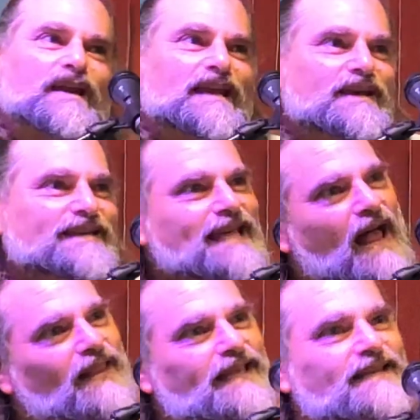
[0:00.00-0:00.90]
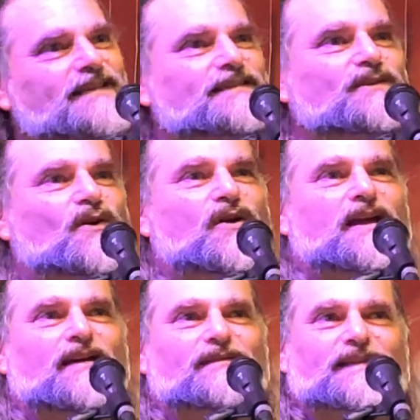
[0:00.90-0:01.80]
in telling the story
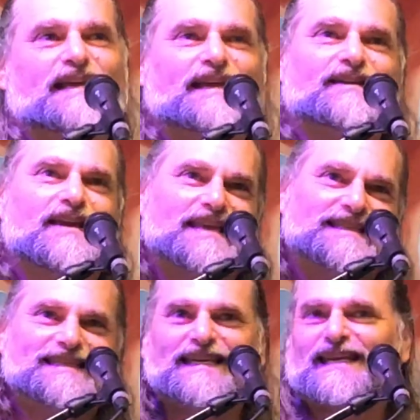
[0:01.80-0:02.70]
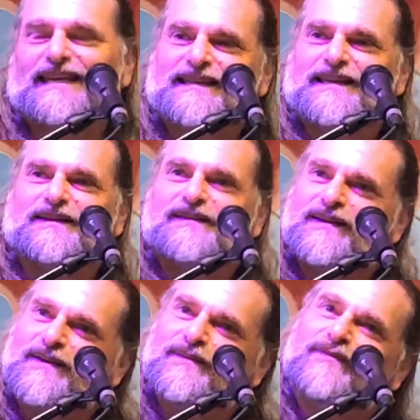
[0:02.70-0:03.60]
of it and seeking to
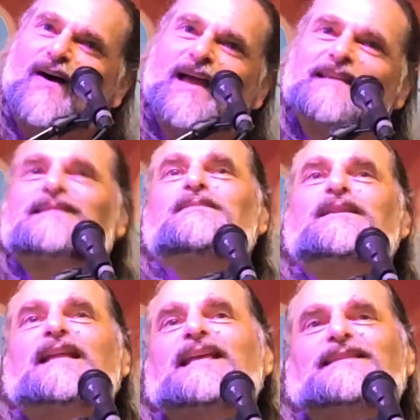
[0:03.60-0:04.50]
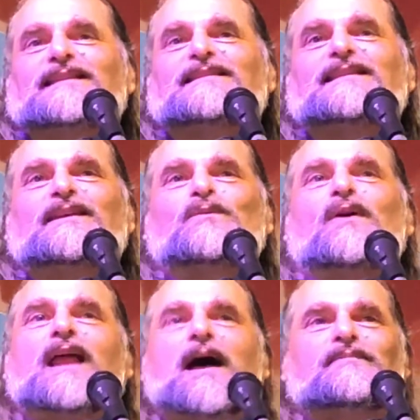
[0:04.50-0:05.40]
find some lessons in
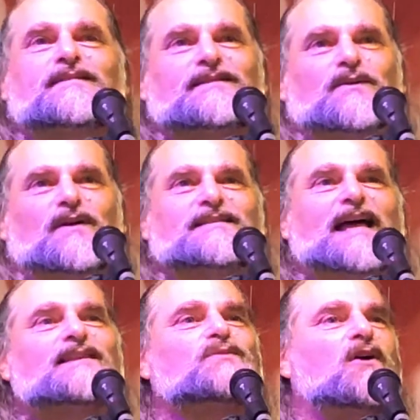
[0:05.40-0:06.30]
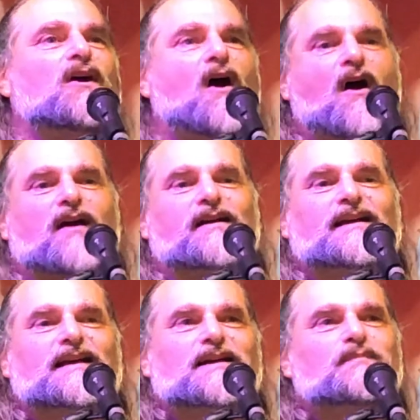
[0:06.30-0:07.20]
what happens to us, that's where our
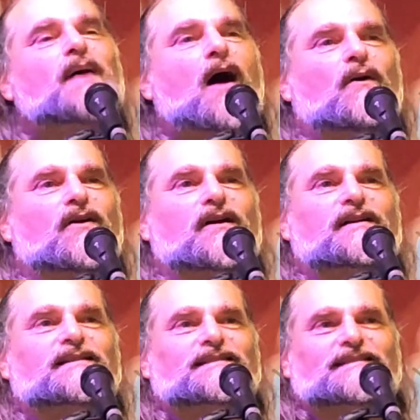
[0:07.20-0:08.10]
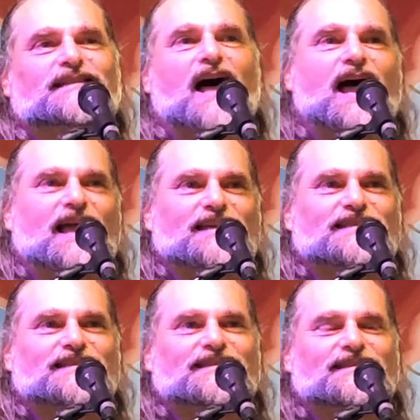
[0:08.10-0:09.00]
power lies.